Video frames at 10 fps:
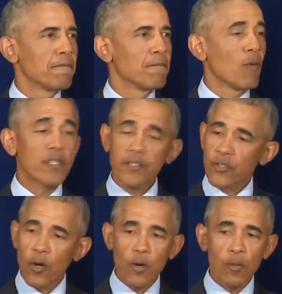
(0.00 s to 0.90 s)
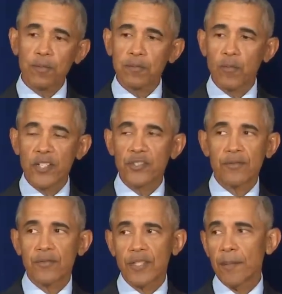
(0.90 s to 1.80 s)
wasn't true when
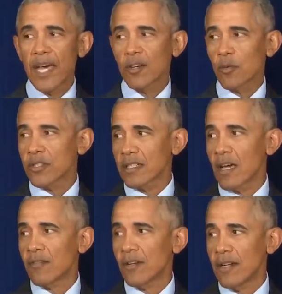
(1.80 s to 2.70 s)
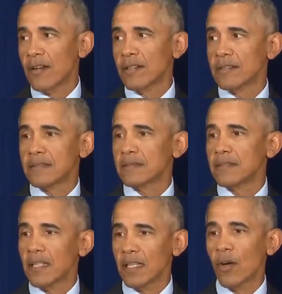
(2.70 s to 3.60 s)
Jim Edgar was a governor here in
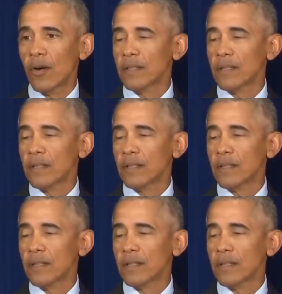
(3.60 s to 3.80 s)
Illinois,